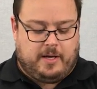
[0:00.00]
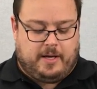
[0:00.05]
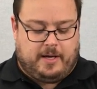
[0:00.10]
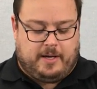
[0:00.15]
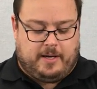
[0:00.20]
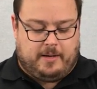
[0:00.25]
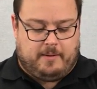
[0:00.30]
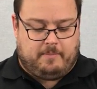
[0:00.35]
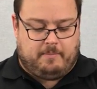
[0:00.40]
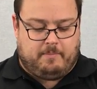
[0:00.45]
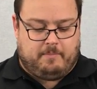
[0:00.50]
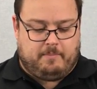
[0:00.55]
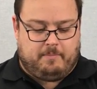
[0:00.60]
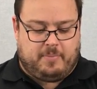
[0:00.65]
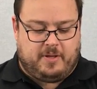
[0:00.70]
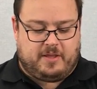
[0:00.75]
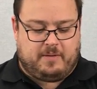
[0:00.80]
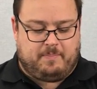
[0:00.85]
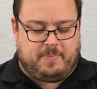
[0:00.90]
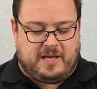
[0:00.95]

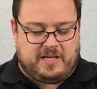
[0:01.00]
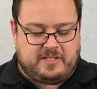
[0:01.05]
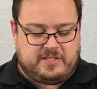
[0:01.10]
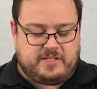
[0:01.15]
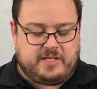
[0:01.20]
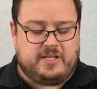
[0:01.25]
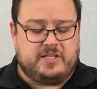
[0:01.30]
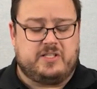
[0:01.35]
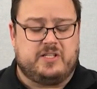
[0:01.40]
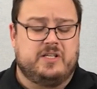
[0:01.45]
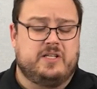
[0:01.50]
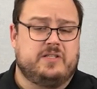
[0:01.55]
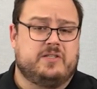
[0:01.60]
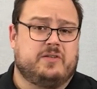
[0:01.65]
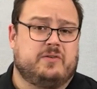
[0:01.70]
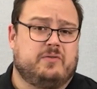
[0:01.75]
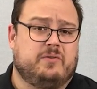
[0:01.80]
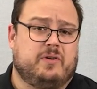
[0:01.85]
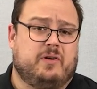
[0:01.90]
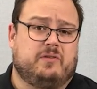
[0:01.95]
But the base station is
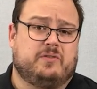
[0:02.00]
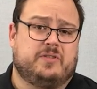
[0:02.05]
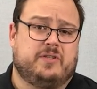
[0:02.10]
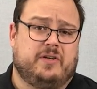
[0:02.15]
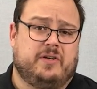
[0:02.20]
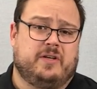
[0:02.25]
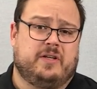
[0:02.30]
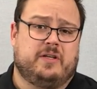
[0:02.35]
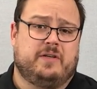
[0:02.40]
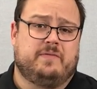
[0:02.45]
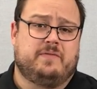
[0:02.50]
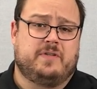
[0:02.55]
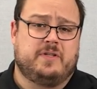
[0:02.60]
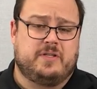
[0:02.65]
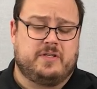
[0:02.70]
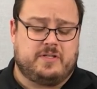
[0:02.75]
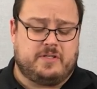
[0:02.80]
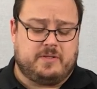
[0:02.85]
a good alternative to the